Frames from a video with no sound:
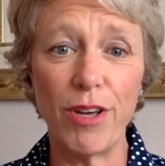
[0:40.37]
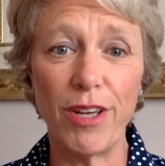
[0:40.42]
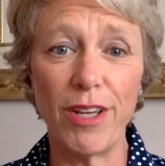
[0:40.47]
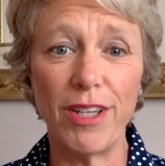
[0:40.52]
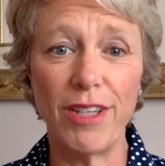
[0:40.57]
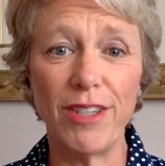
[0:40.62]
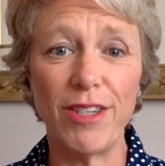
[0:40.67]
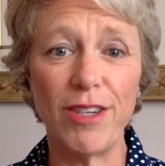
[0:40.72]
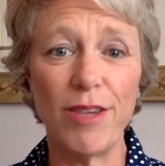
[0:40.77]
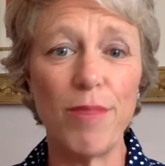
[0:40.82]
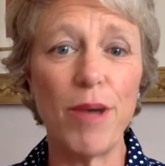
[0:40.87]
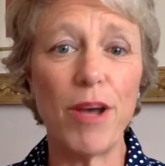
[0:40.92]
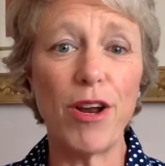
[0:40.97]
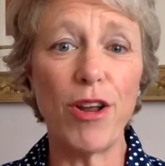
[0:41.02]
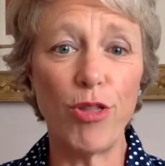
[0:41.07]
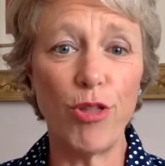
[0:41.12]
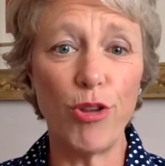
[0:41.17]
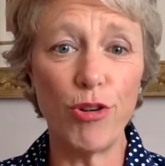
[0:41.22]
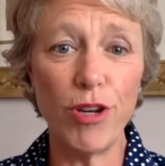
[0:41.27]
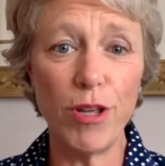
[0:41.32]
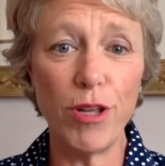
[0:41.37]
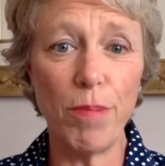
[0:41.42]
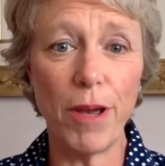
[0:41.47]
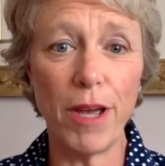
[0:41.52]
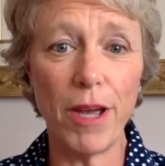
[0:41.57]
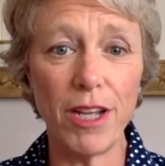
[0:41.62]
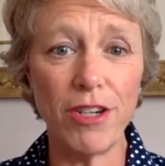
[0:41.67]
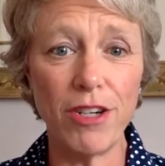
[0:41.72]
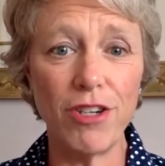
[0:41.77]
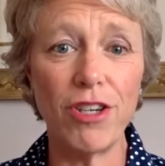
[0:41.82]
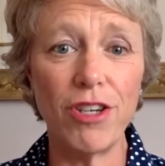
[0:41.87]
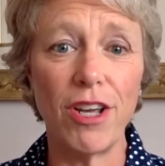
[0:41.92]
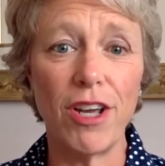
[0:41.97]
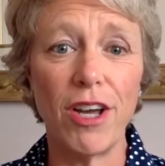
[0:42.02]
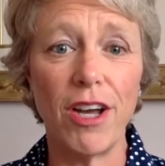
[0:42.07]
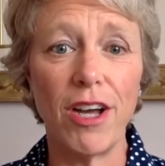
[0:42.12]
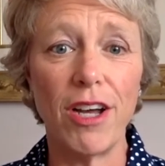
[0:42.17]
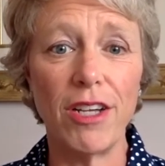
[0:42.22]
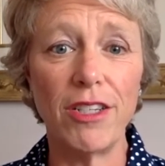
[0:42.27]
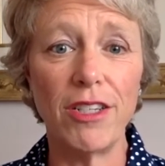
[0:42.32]
It's about a 30-page
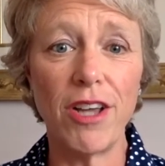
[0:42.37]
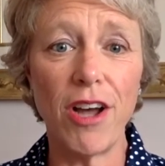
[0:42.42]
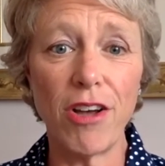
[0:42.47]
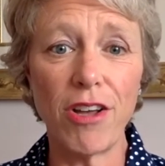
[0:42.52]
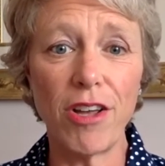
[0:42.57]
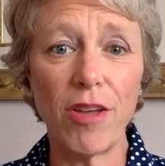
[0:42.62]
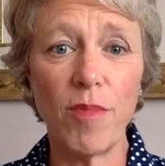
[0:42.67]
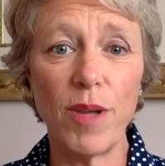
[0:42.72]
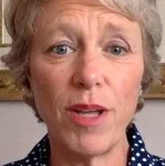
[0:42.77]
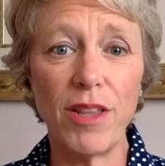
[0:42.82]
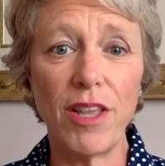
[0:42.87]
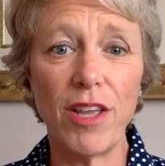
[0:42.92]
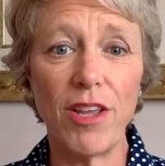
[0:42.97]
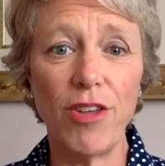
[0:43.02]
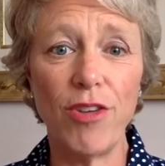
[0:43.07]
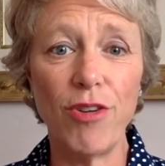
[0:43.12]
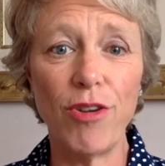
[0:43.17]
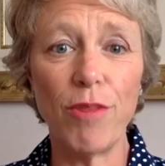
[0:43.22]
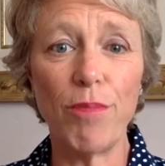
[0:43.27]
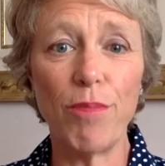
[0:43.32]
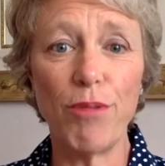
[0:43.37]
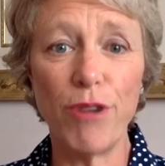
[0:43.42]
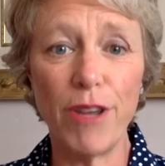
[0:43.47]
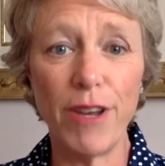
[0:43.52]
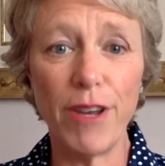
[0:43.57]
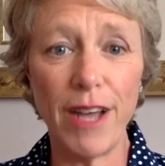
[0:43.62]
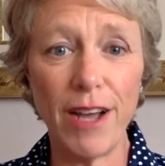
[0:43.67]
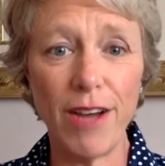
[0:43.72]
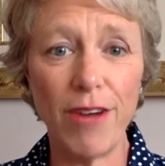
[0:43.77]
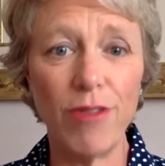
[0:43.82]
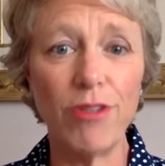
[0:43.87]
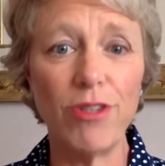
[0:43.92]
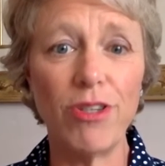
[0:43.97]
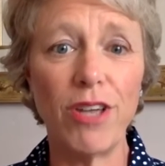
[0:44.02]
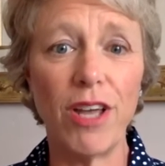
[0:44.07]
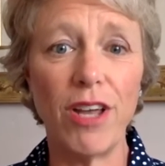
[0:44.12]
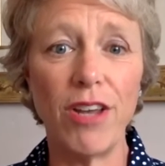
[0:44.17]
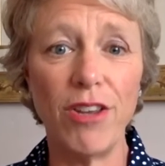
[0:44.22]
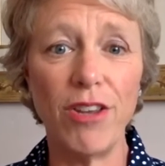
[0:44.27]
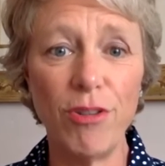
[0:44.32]
document that you can print out
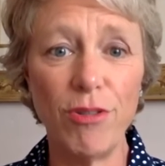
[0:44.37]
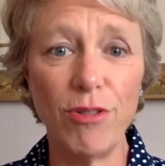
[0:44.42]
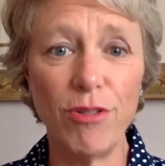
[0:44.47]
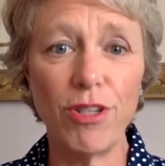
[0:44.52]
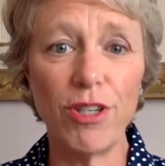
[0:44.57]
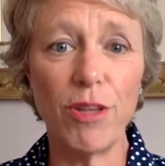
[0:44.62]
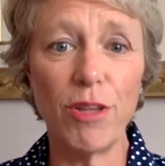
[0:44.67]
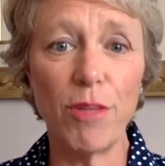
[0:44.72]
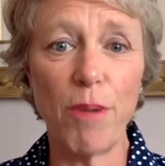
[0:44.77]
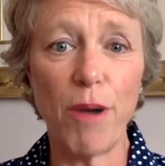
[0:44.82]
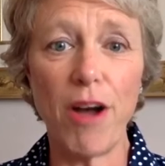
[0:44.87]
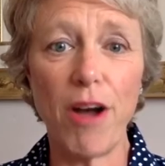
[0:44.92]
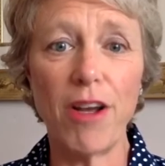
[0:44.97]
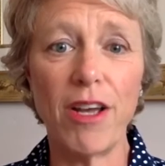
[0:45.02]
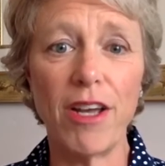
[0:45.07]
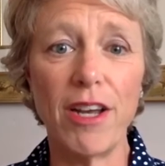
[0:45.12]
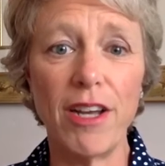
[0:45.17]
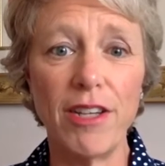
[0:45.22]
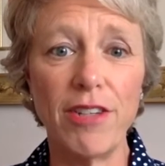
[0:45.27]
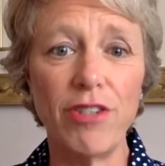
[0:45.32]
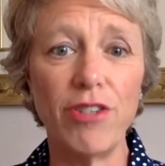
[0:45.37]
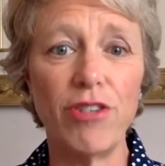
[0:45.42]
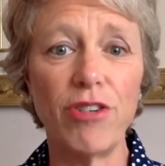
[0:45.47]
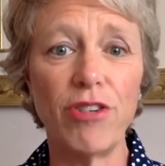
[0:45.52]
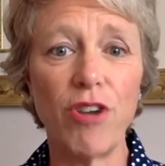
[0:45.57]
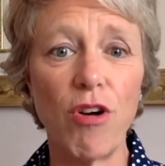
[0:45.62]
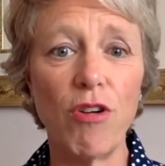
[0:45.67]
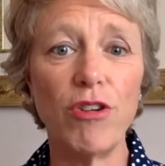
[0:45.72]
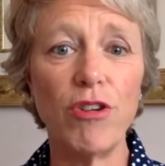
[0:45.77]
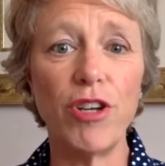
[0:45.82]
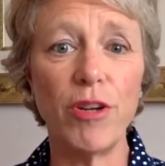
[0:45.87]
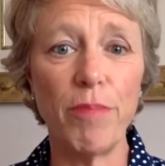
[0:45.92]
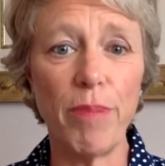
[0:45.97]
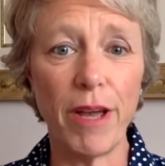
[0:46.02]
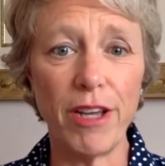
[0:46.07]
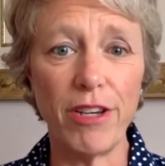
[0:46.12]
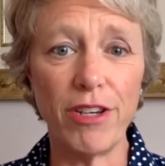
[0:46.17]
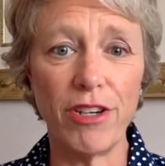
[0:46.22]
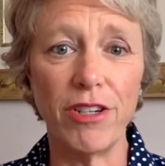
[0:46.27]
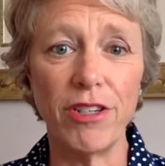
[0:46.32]
and use in the pocket as you're coaching
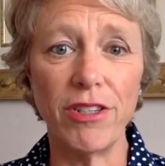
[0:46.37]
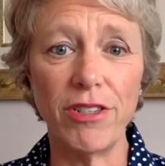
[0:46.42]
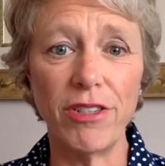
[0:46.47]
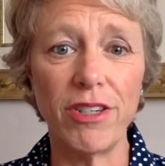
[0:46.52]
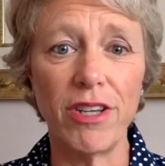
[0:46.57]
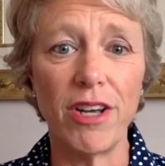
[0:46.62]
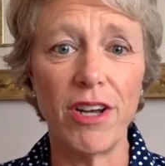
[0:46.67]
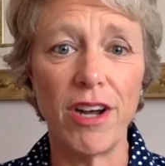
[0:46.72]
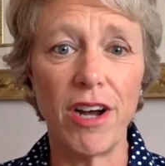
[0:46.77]
patients